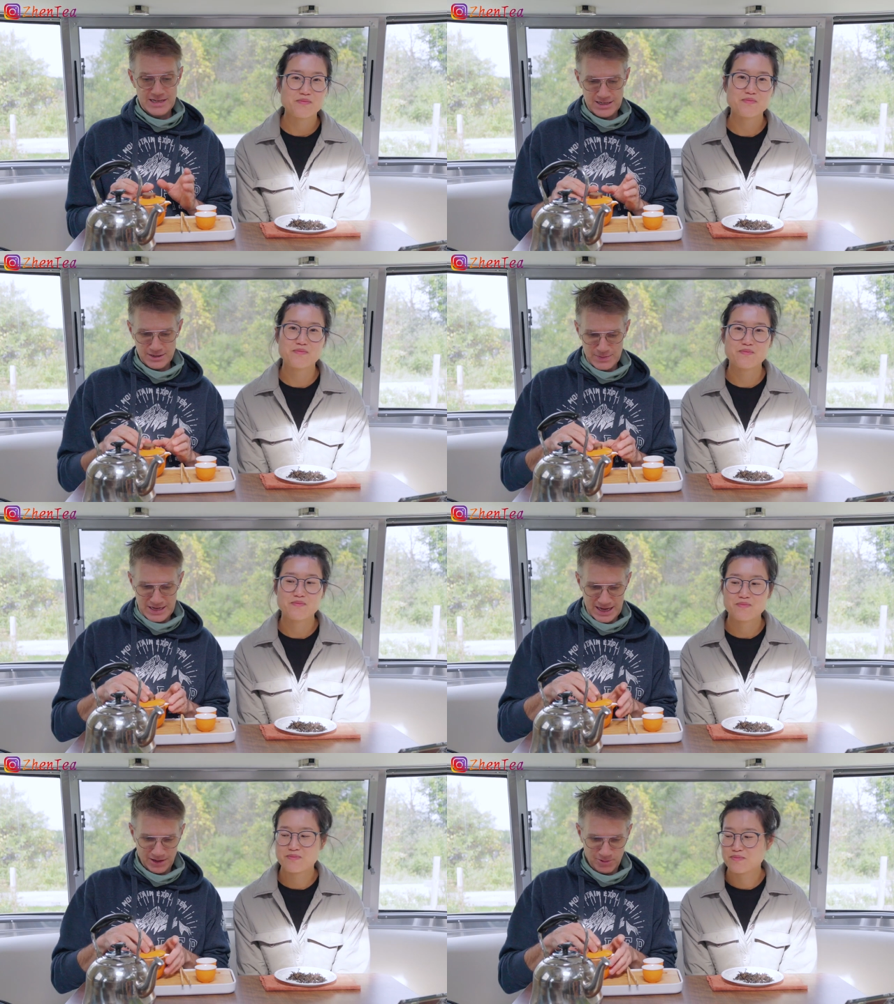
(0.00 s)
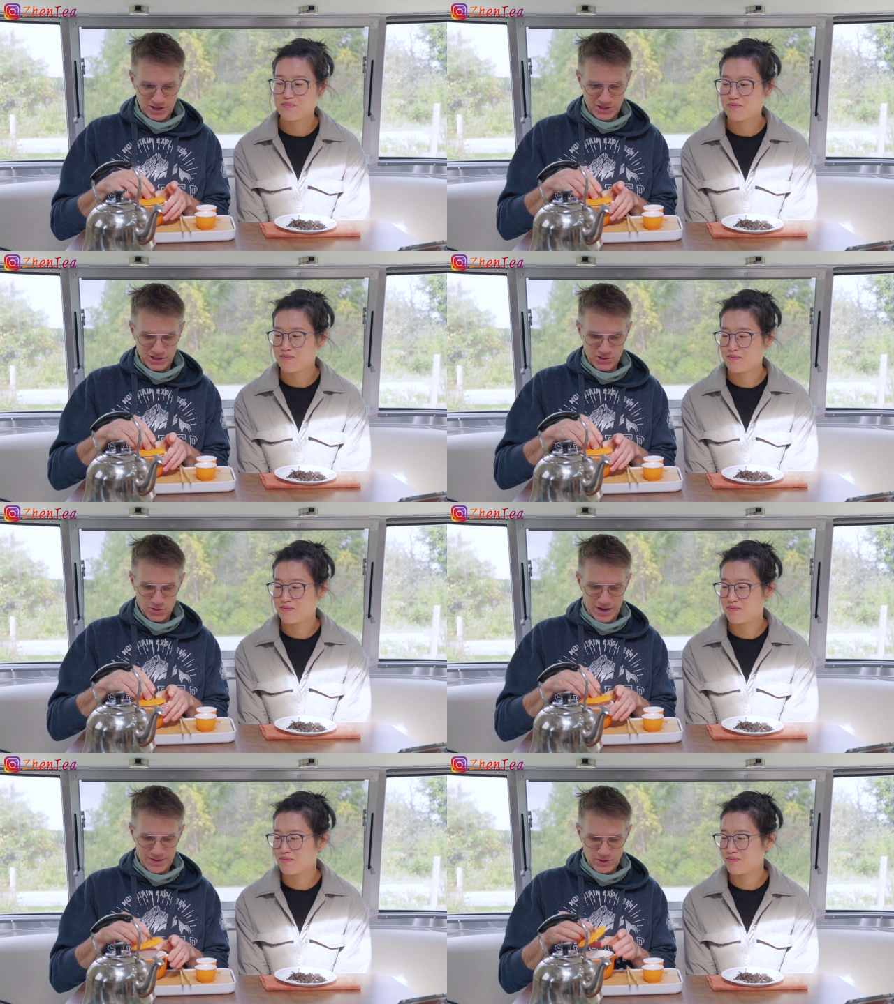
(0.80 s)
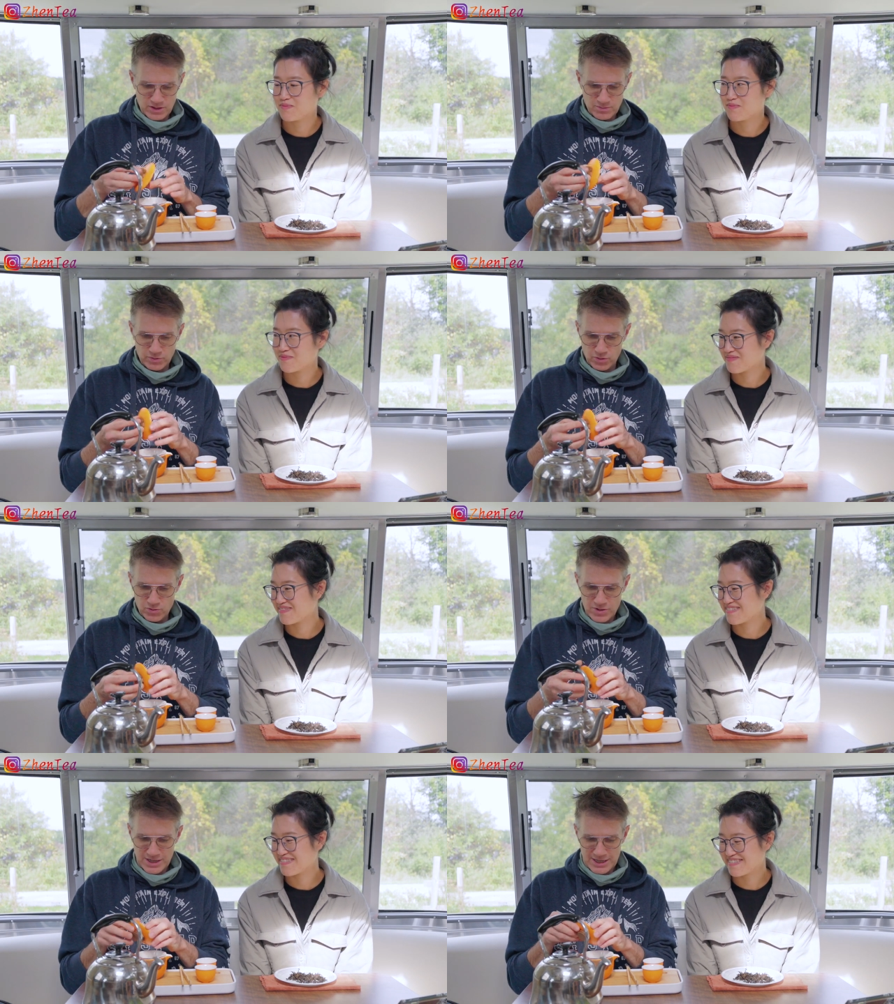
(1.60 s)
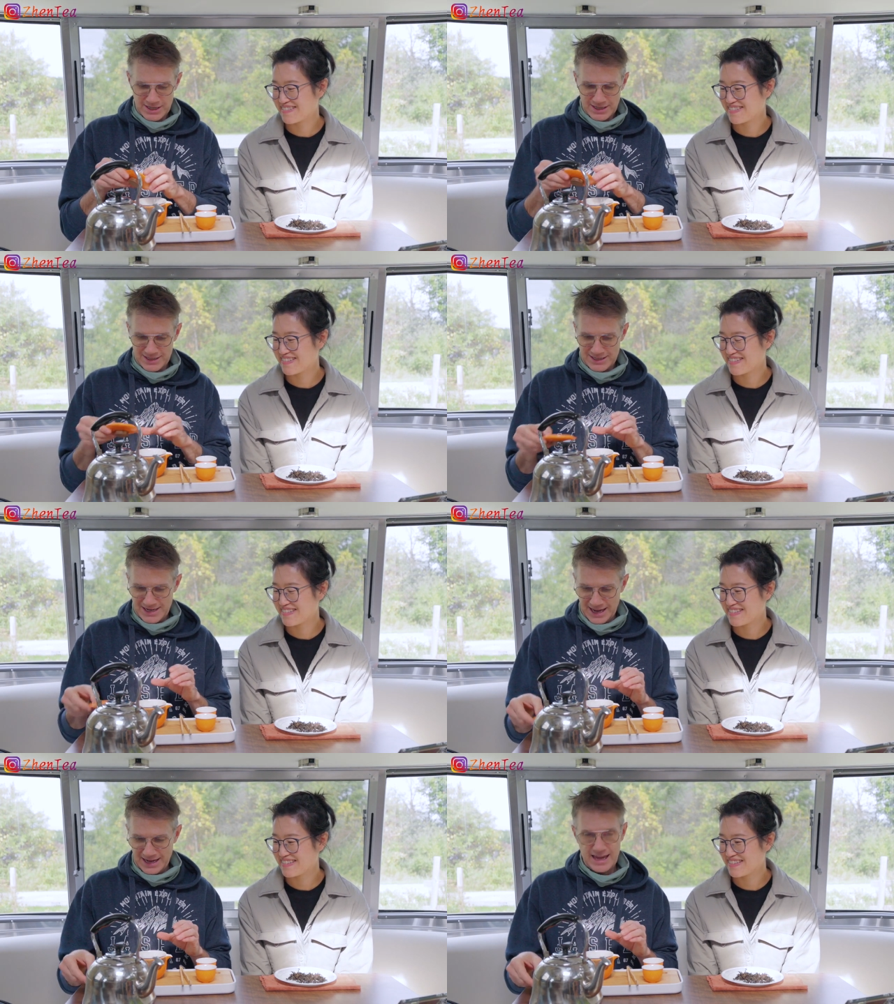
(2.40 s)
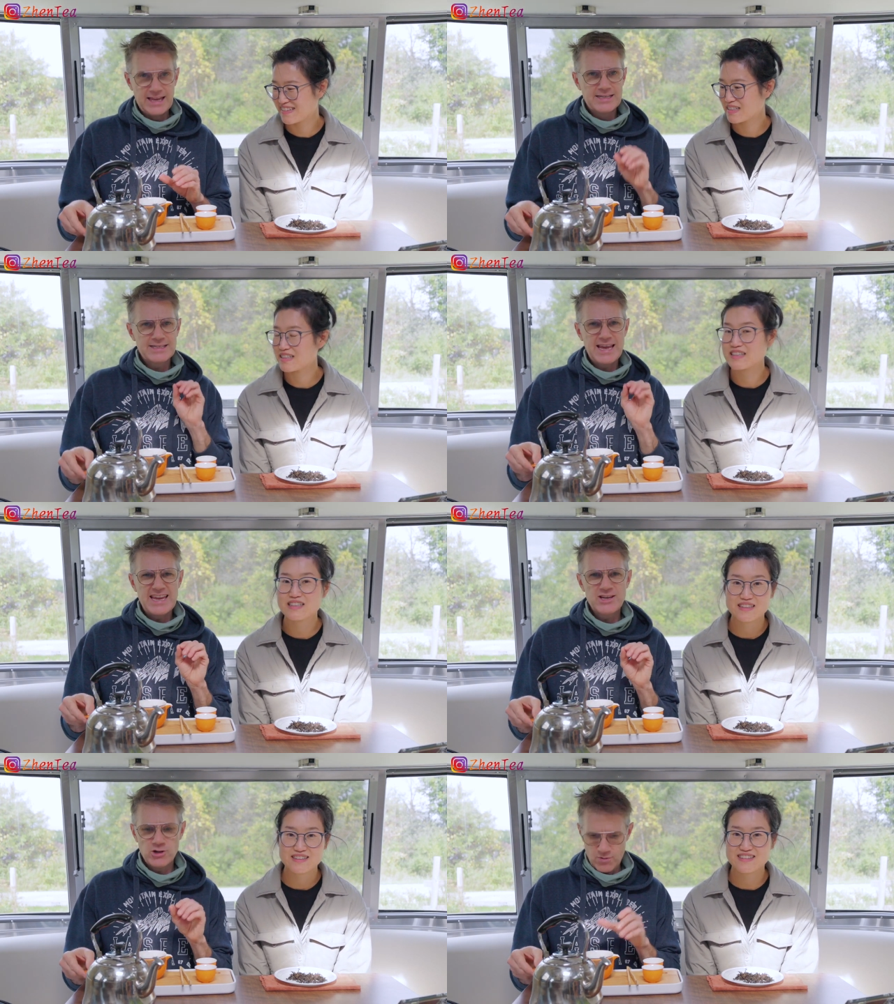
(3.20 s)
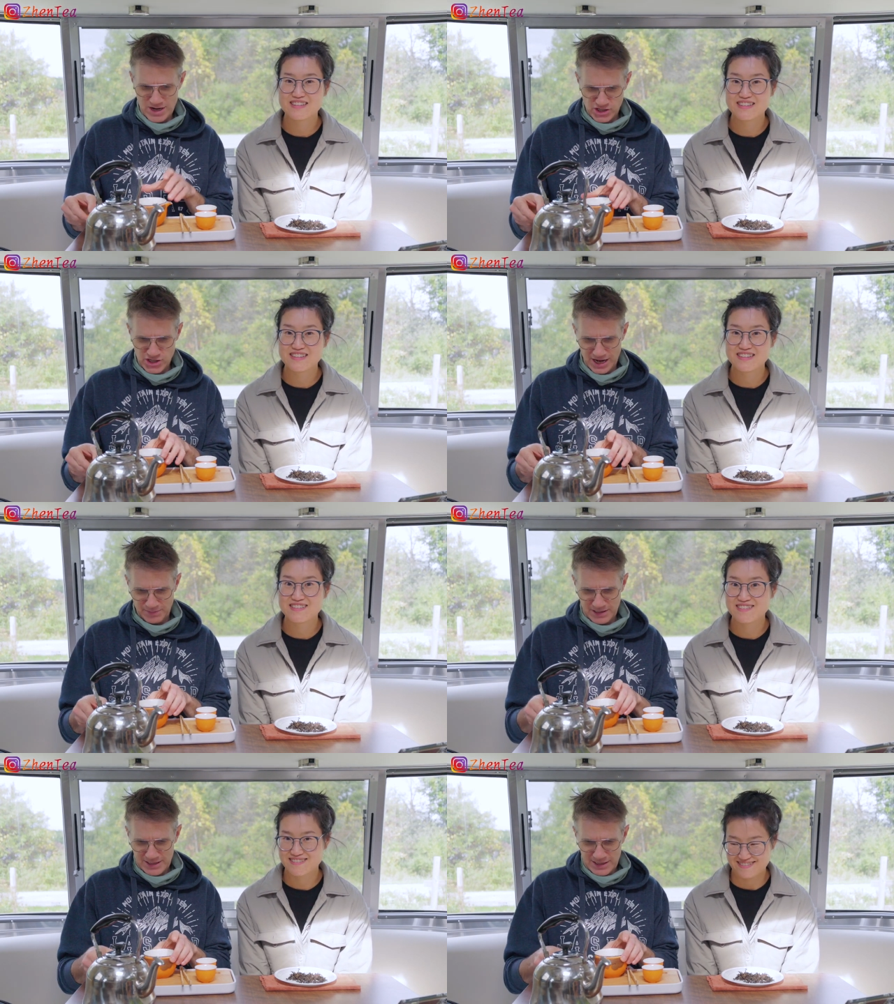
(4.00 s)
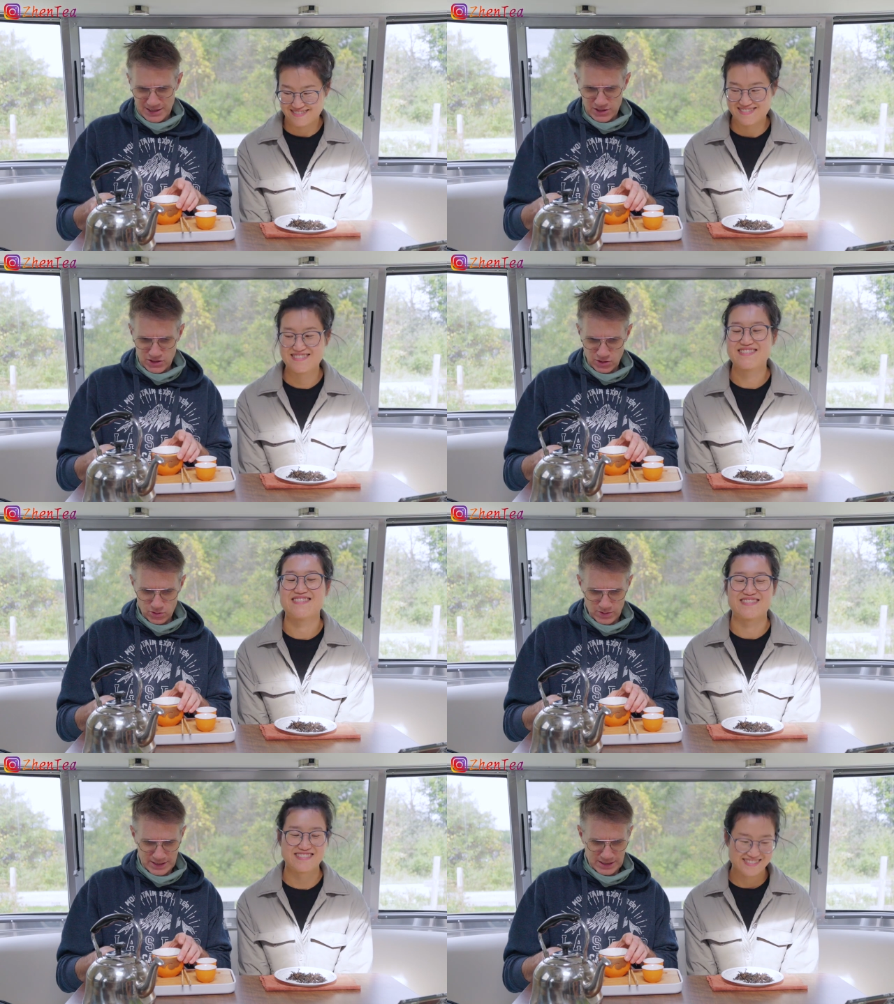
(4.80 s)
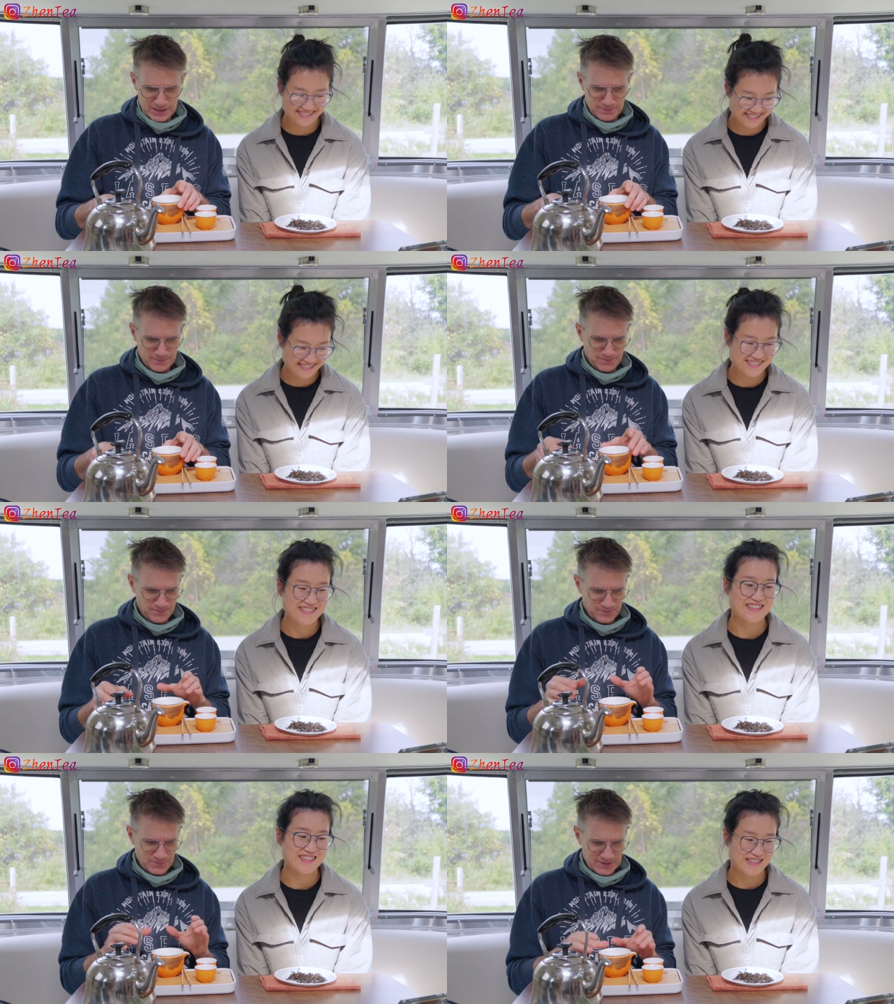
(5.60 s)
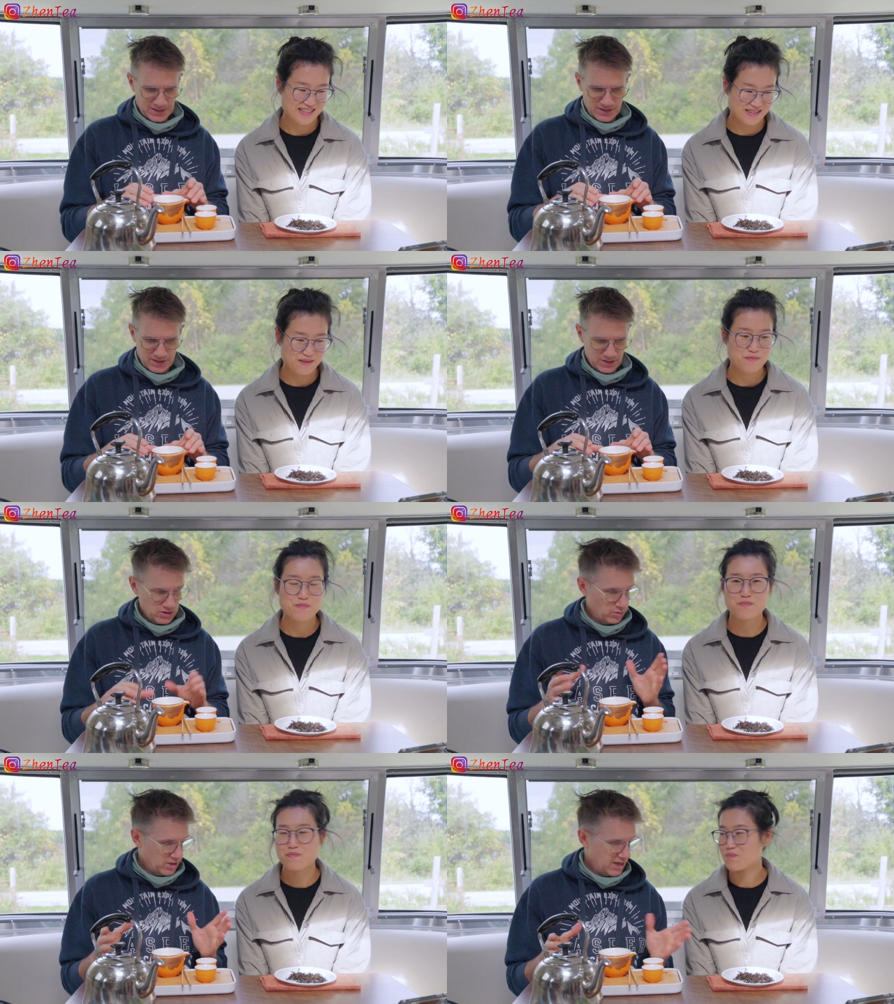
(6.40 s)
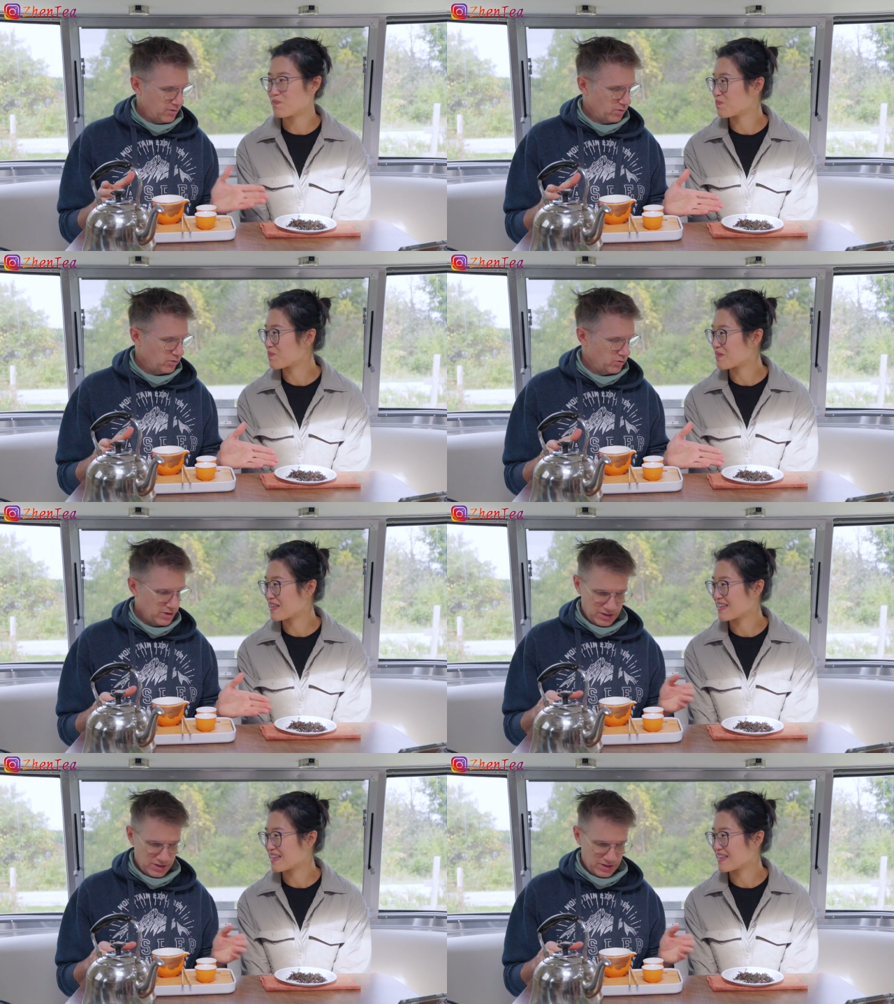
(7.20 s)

Speaker 1: lead to me getting rusty. So I'm gonna brew today and stay in great shape. So, um, so today we're brewing